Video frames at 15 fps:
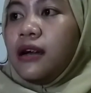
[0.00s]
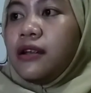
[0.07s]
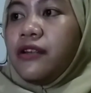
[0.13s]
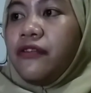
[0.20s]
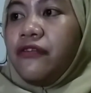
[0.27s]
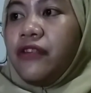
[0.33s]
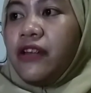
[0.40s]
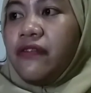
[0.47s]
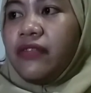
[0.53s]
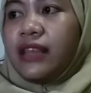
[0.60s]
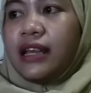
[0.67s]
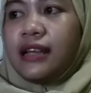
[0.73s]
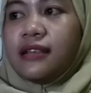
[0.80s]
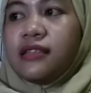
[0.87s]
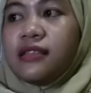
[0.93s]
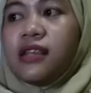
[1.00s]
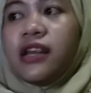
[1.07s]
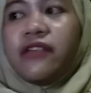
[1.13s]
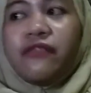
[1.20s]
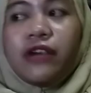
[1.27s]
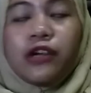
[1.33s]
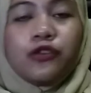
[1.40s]
The fifth is
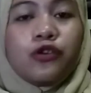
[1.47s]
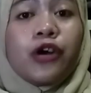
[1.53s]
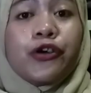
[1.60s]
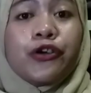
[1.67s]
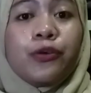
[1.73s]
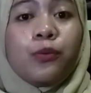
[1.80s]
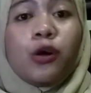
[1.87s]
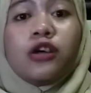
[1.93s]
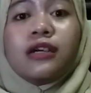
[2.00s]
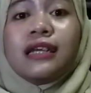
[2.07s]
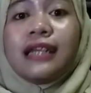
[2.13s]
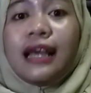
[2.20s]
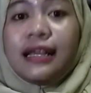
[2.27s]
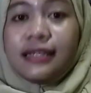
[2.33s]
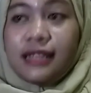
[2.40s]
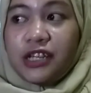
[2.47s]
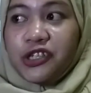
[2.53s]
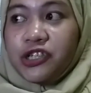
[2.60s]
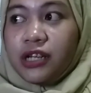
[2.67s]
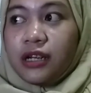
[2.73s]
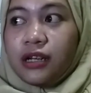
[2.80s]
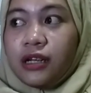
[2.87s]
refer to a group
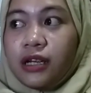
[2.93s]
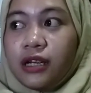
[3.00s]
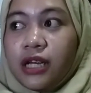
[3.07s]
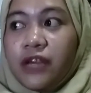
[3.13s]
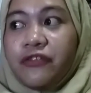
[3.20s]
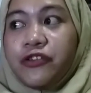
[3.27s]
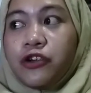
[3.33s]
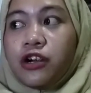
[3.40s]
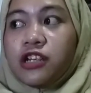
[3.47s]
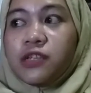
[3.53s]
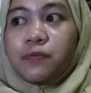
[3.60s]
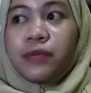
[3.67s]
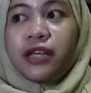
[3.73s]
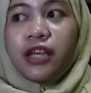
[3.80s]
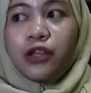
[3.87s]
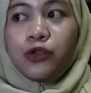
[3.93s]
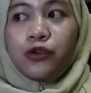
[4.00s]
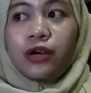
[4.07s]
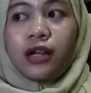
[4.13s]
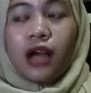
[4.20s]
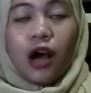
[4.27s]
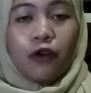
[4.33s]
organization if you are speaking to
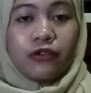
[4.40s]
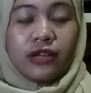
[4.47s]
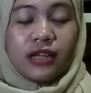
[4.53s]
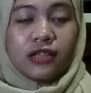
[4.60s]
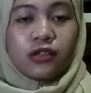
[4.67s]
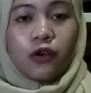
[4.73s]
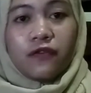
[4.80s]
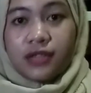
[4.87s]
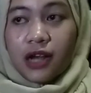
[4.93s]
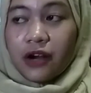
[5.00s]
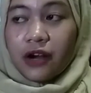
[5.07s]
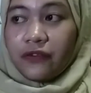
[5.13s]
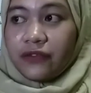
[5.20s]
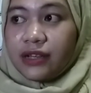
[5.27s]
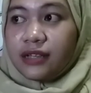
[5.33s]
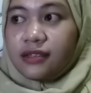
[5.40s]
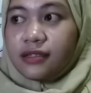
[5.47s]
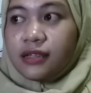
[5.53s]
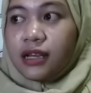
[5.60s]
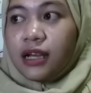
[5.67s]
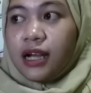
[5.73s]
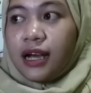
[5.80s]
an audience of service,
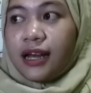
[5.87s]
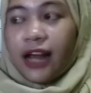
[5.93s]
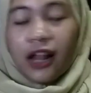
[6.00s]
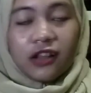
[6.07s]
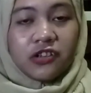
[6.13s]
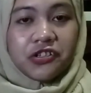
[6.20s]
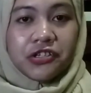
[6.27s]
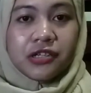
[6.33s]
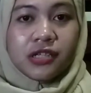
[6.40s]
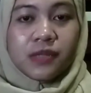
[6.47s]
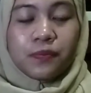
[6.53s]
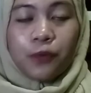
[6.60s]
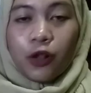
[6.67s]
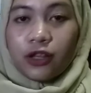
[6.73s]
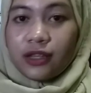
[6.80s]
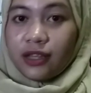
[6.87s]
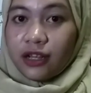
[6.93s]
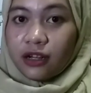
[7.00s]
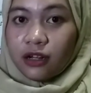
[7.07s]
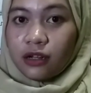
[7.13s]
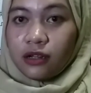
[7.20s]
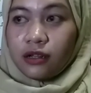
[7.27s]
religious,
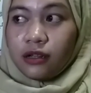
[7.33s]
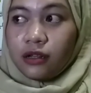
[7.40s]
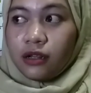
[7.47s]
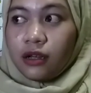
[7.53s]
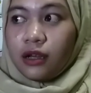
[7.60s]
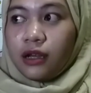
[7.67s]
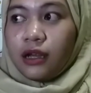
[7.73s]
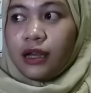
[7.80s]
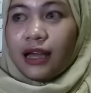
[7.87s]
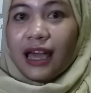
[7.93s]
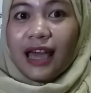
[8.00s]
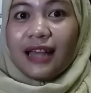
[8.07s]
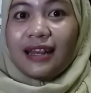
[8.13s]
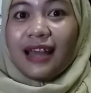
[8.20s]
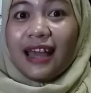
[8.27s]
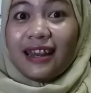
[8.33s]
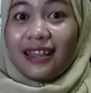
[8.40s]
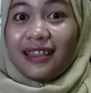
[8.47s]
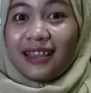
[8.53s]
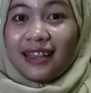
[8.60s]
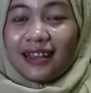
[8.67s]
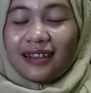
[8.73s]
political, and
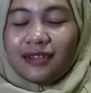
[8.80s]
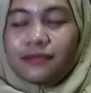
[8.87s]
anything.